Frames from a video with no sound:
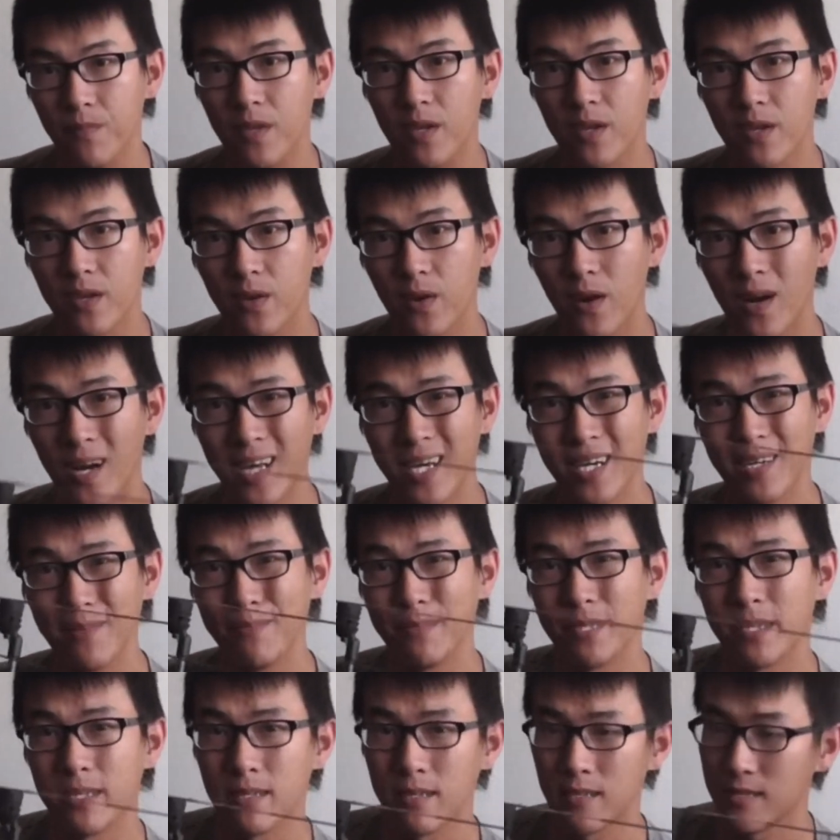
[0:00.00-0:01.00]

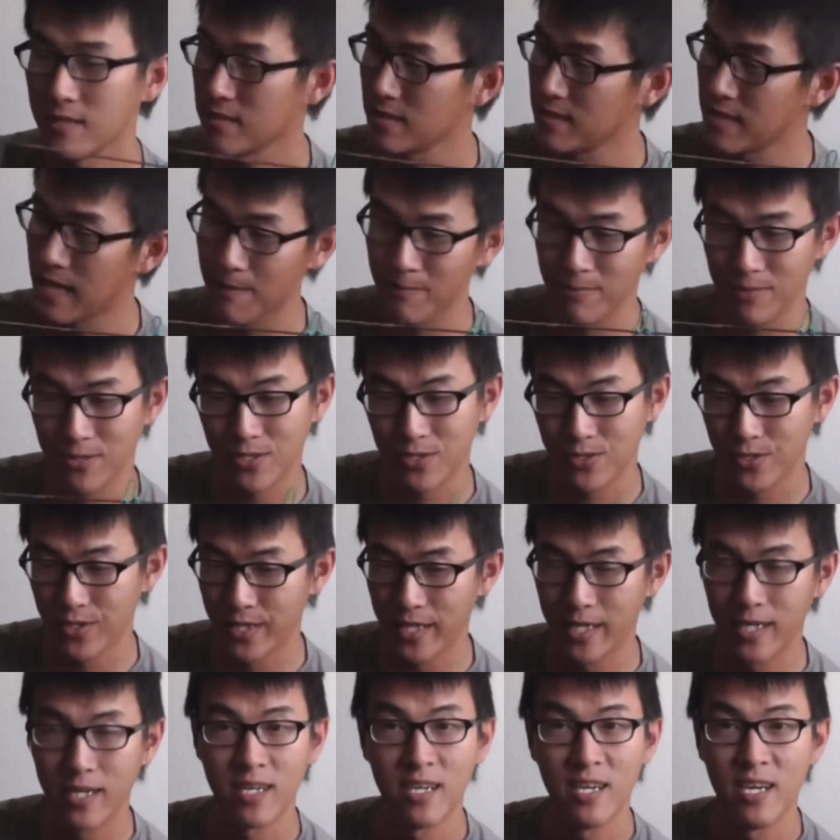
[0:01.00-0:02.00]
limbs, snap a
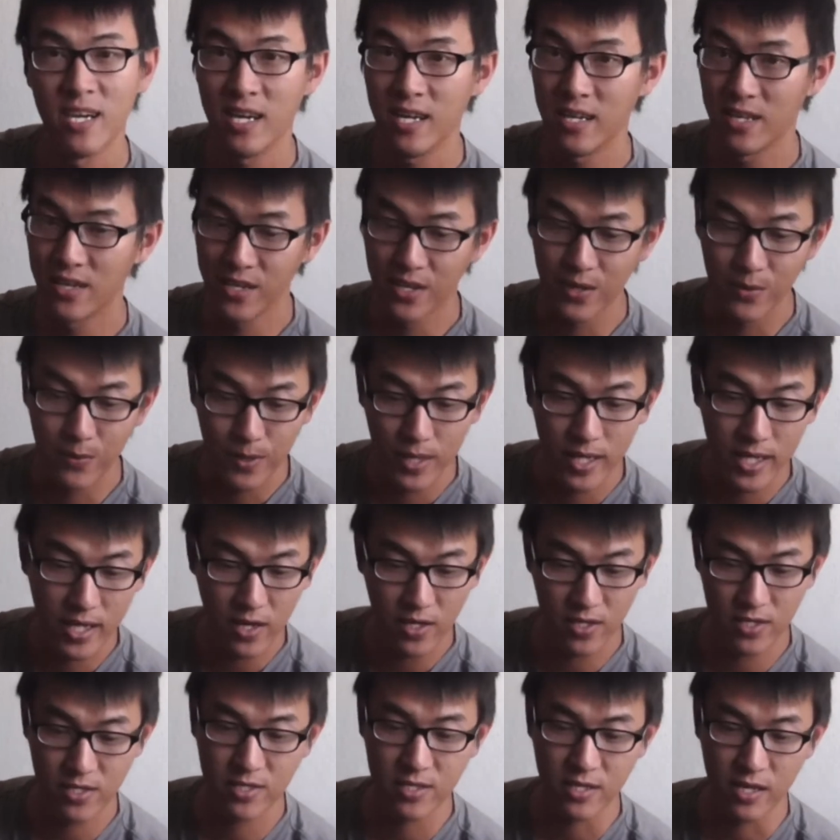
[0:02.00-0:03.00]
string. You could really
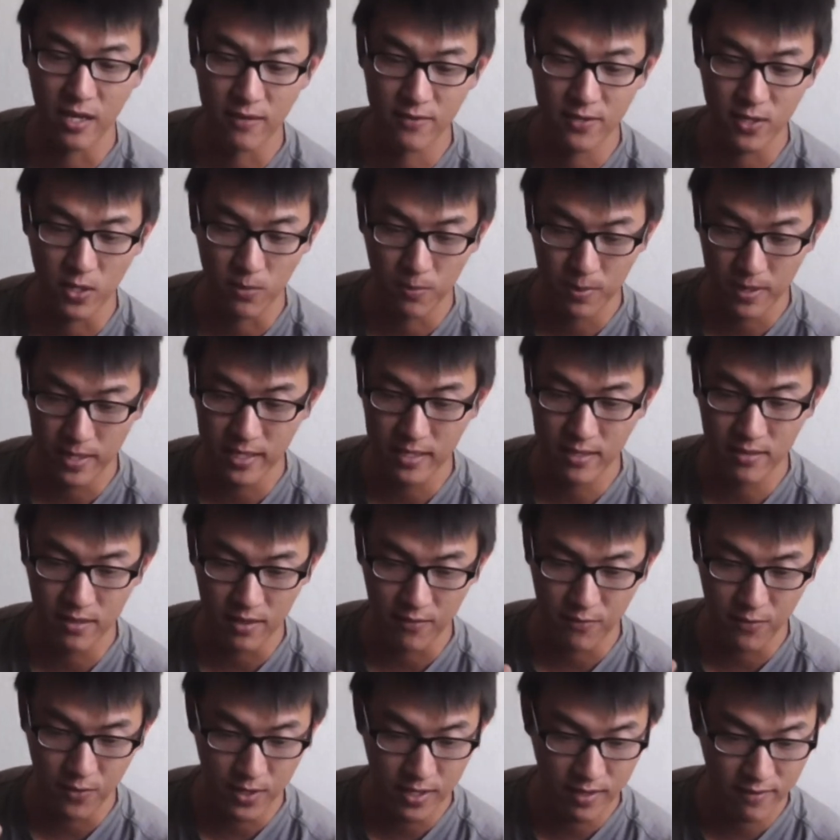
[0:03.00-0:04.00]
hurt yourself. So please,
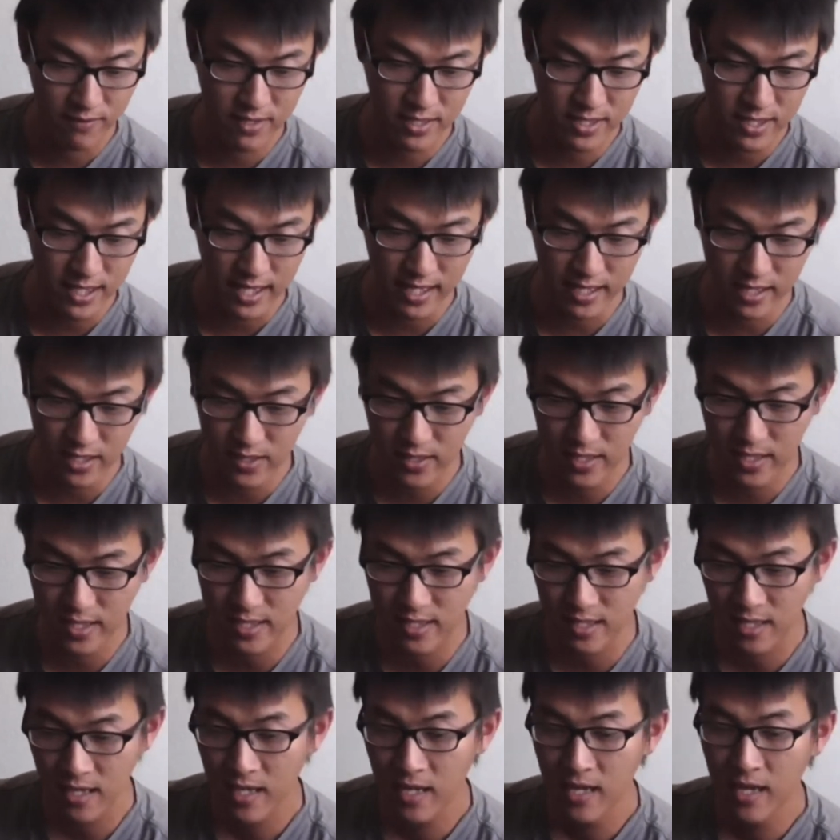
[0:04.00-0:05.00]
if you ever decide to do
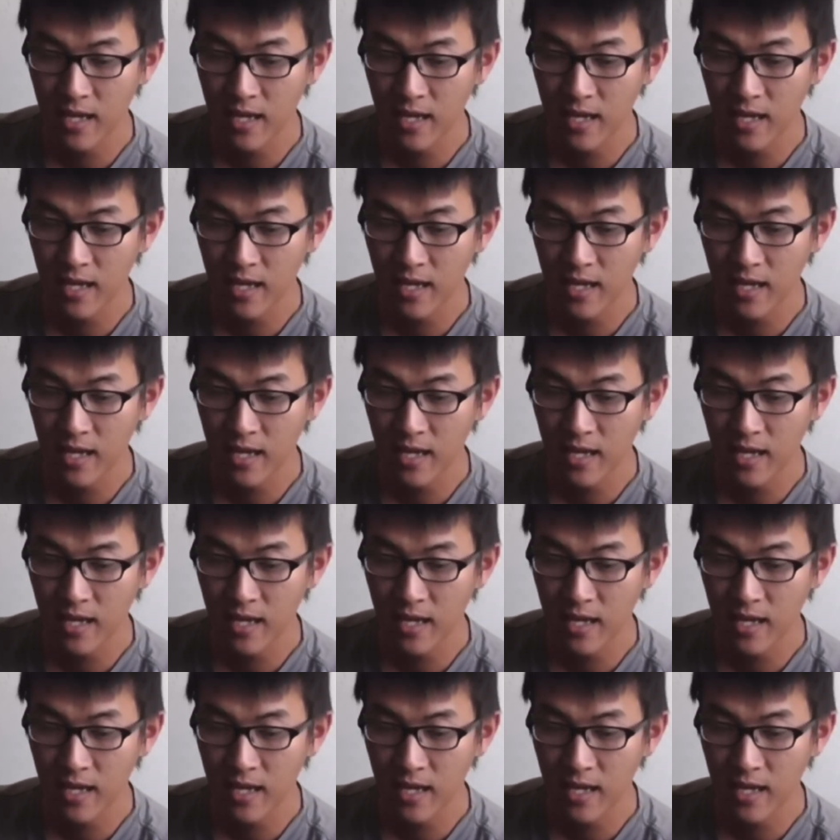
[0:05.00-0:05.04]
this,